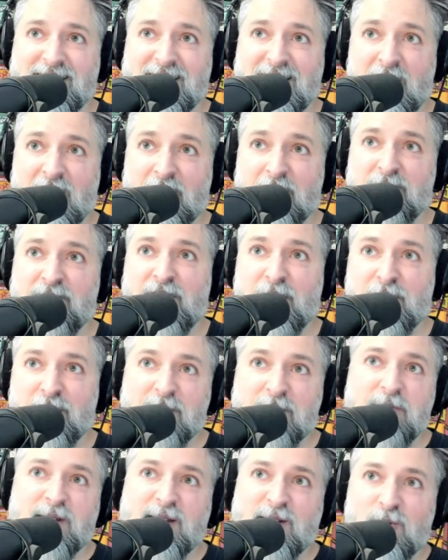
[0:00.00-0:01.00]
a very
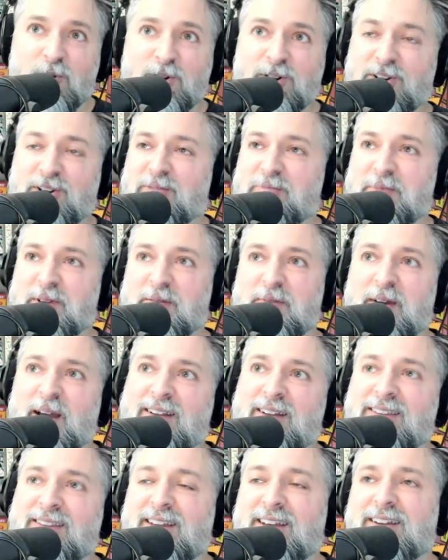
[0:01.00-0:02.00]
big order to me
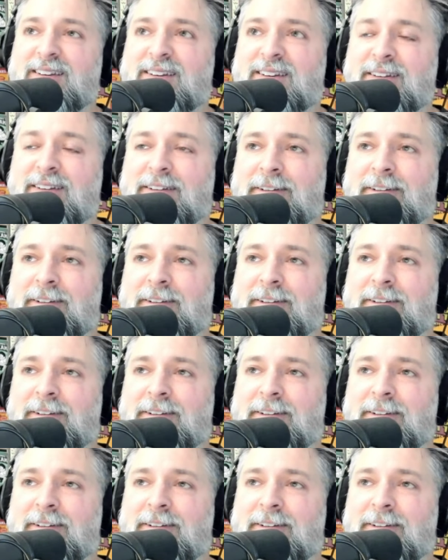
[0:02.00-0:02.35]
back then.